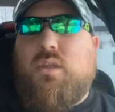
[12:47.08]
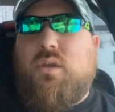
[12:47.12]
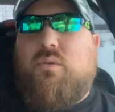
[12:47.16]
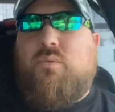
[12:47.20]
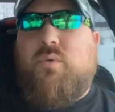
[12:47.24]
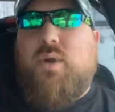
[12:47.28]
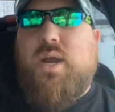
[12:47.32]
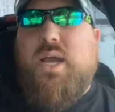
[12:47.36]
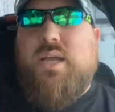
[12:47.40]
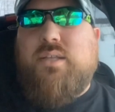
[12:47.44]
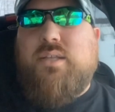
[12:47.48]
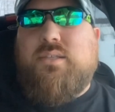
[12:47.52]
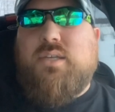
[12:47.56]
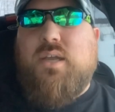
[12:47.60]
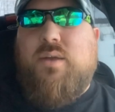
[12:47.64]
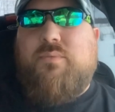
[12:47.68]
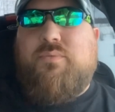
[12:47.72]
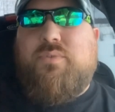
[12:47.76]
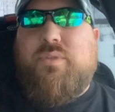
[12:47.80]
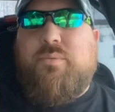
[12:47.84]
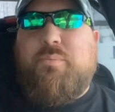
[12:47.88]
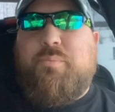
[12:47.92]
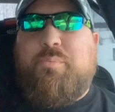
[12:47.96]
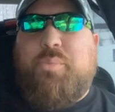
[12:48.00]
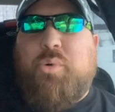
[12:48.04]
All right, time
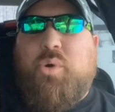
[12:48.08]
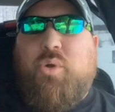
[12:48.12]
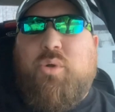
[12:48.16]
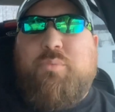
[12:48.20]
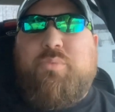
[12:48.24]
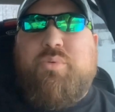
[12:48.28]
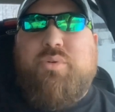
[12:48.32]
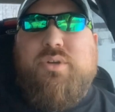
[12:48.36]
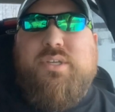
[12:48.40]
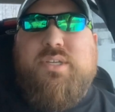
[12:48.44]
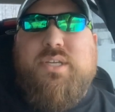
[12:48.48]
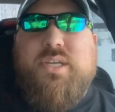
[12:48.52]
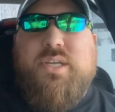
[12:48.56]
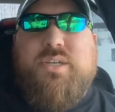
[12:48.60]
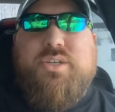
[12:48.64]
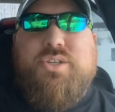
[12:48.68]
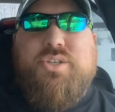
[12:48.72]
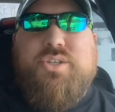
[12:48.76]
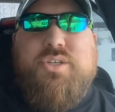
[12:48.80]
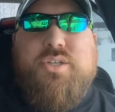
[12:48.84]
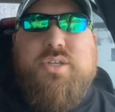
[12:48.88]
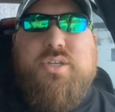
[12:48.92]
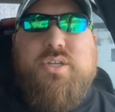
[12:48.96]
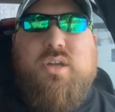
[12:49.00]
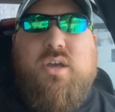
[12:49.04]
for the bold
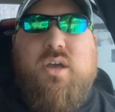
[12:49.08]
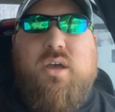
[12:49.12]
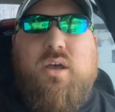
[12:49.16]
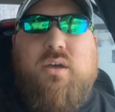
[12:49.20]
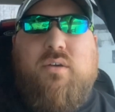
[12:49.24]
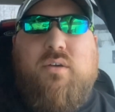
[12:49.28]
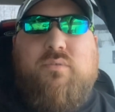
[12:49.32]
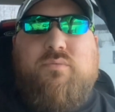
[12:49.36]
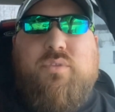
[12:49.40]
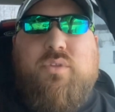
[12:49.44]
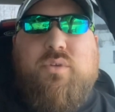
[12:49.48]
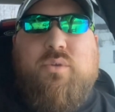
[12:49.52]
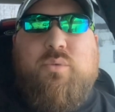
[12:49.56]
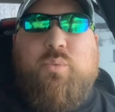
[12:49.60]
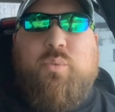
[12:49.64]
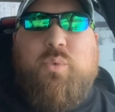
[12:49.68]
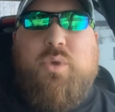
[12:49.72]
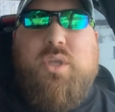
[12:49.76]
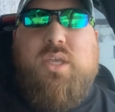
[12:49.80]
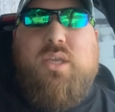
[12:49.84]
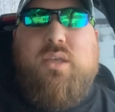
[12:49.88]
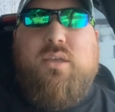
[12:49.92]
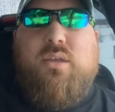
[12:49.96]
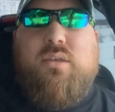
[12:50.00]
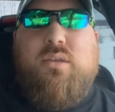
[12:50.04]
prediction of the
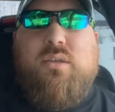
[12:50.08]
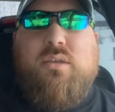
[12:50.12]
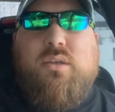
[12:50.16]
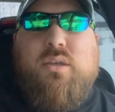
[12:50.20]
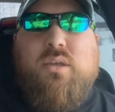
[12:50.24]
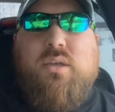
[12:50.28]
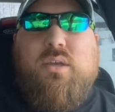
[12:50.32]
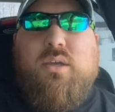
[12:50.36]
week.